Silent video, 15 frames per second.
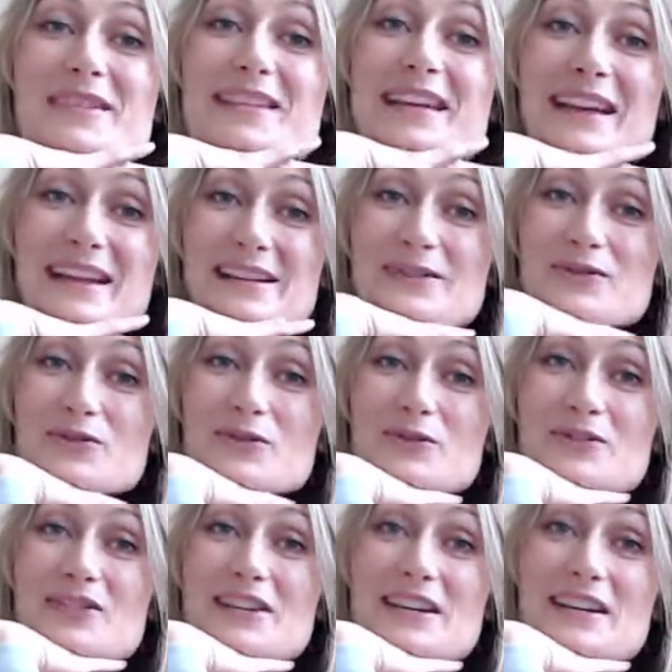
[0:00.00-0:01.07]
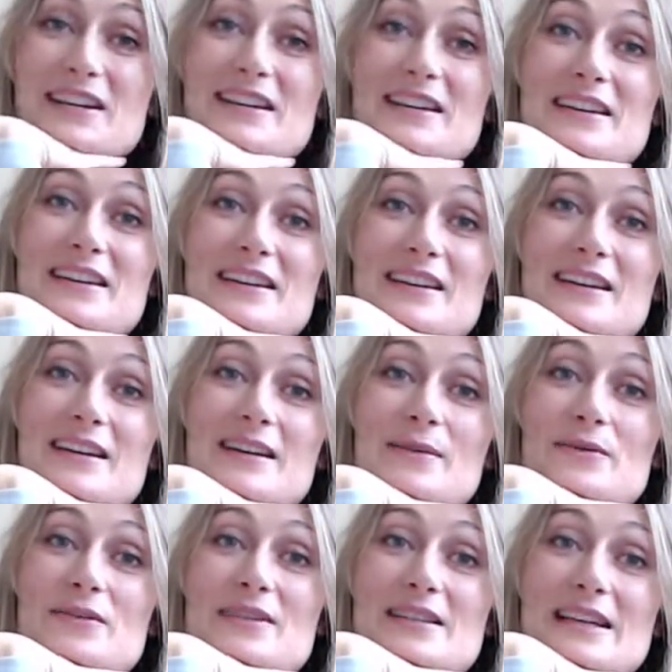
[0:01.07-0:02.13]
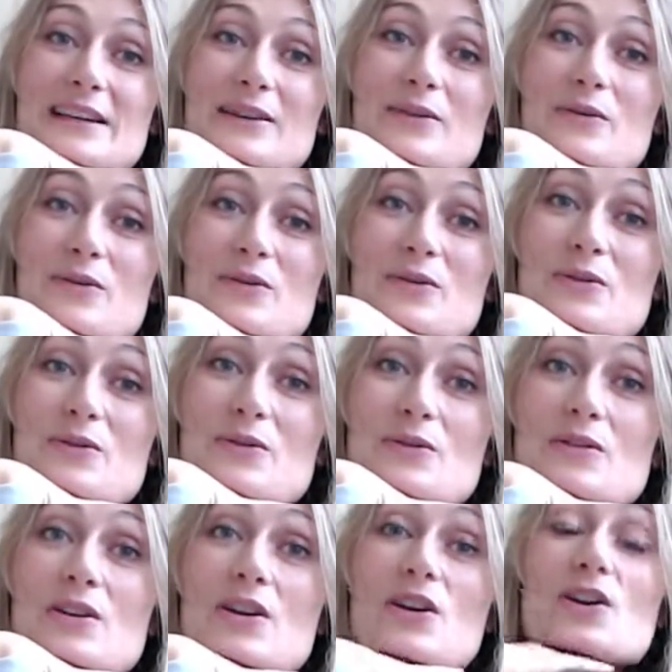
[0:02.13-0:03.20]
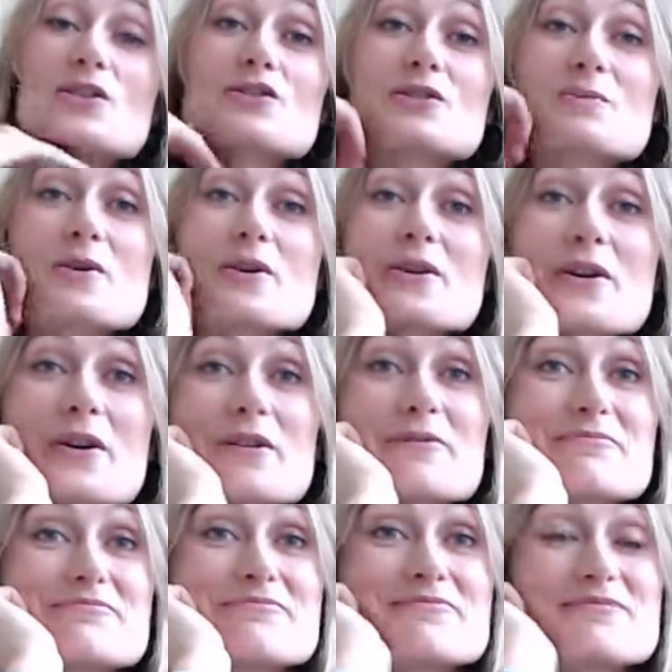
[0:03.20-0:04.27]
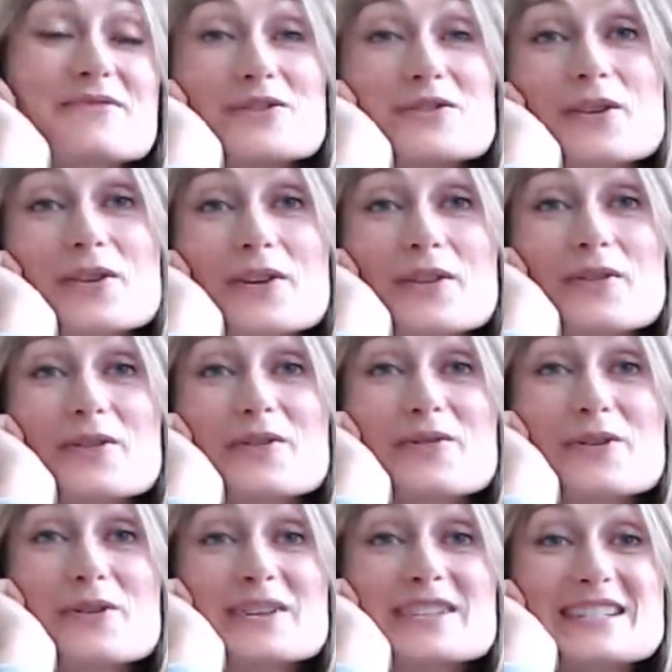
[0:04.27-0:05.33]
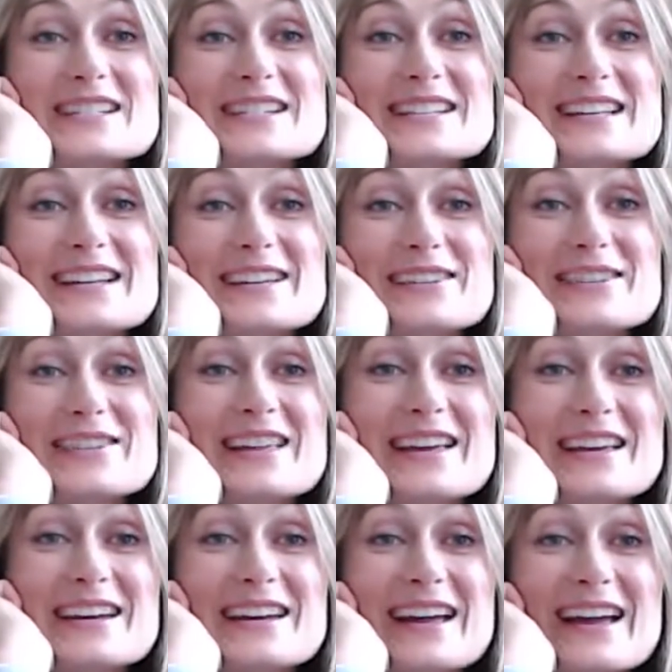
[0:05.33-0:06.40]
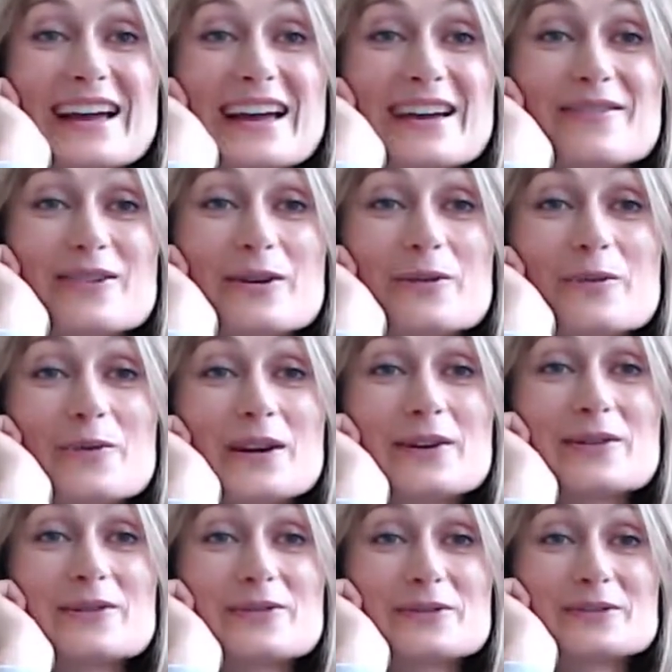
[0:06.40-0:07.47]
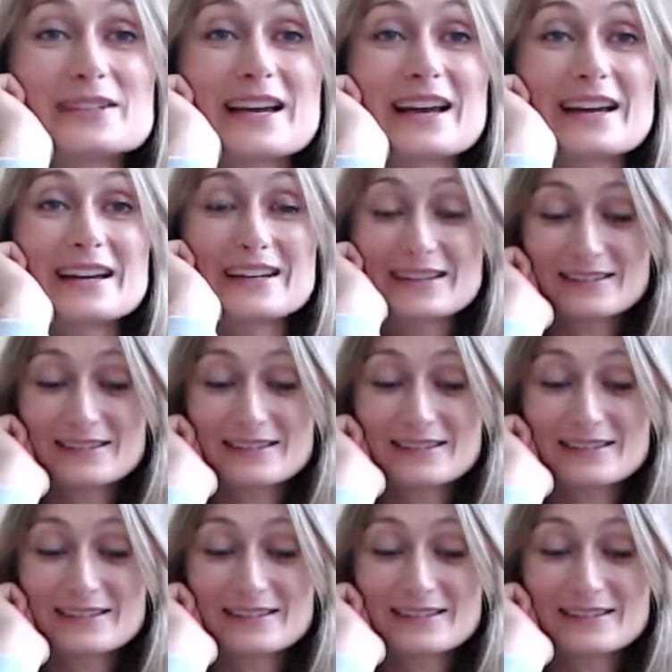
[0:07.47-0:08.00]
thanks Georgie, I will see you all tomorrow. So look forward to seeing you then. Have a wonderful day.